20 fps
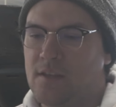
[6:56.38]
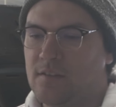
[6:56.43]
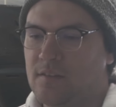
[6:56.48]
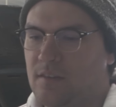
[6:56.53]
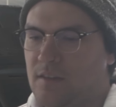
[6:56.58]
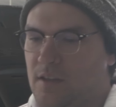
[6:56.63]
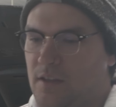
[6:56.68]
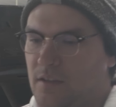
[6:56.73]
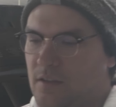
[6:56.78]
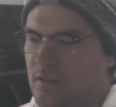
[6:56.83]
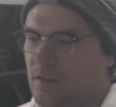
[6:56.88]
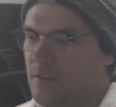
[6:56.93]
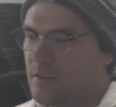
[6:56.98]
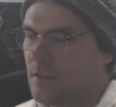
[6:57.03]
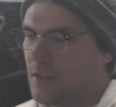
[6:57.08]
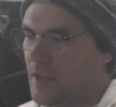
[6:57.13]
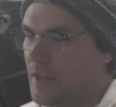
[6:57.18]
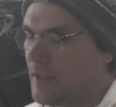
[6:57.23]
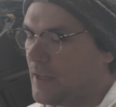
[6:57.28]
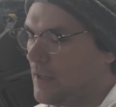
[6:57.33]
is that
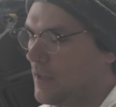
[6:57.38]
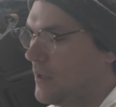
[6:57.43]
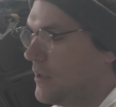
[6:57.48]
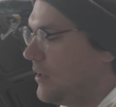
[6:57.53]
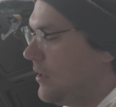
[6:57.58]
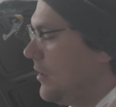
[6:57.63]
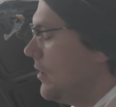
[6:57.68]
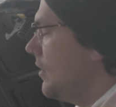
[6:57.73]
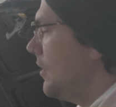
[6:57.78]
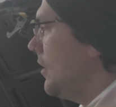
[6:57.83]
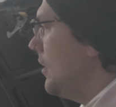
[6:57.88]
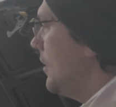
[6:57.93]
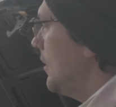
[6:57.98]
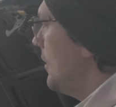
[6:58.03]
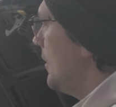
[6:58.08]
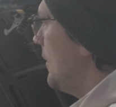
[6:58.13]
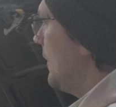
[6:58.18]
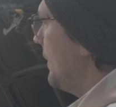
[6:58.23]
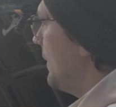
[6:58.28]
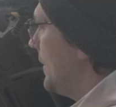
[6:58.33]
like
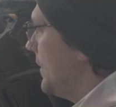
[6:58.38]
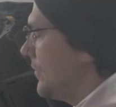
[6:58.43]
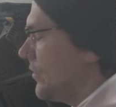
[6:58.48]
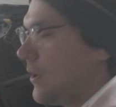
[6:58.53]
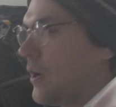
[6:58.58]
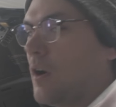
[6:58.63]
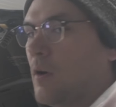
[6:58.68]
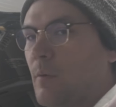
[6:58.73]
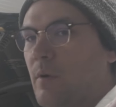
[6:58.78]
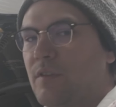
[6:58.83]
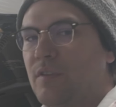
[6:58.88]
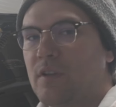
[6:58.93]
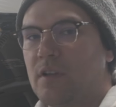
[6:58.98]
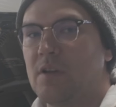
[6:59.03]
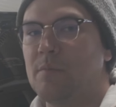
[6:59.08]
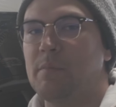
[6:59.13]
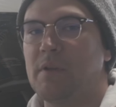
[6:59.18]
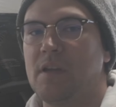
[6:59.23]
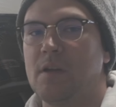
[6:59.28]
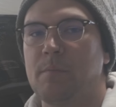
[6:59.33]
there's always
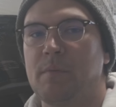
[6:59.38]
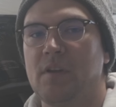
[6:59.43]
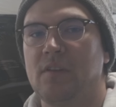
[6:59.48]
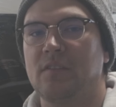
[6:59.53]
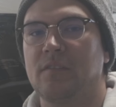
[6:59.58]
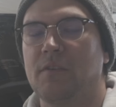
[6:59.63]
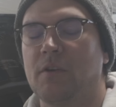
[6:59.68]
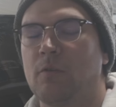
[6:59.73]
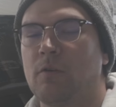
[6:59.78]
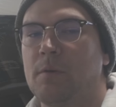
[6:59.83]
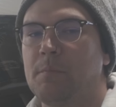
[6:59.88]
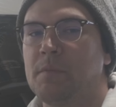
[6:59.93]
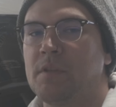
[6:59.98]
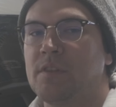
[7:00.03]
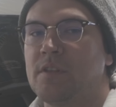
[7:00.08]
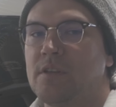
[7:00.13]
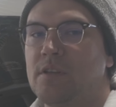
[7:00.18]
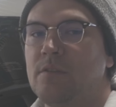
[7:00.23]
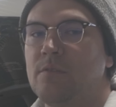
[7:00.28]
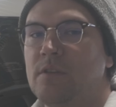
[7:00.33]
gonna be a piece of
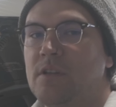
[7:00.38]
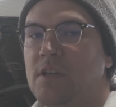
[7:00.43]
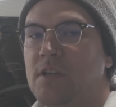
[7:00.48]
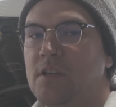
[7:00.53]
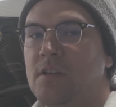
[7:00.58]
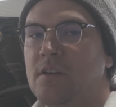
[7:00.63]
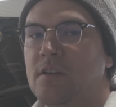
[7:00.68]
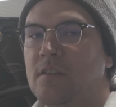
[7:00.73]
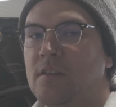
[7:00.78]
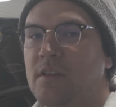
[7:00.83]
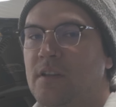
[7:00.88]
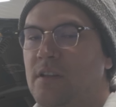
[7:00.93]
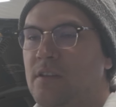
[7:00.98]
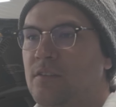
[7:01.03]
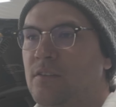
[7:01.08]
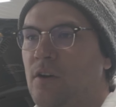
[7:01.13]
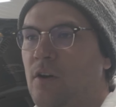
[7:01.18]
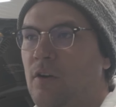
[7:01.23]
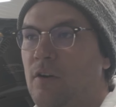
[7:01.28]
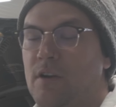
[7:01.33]
equipment that you need that
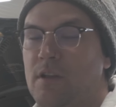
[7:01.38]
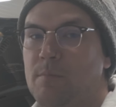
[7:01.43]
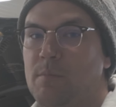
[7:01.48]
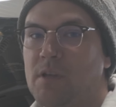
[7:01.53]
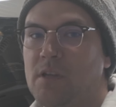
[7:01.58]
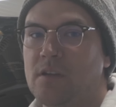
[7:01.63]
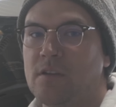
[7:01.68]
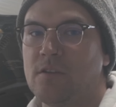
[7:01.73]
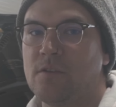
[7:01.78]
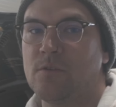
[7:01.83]
is already being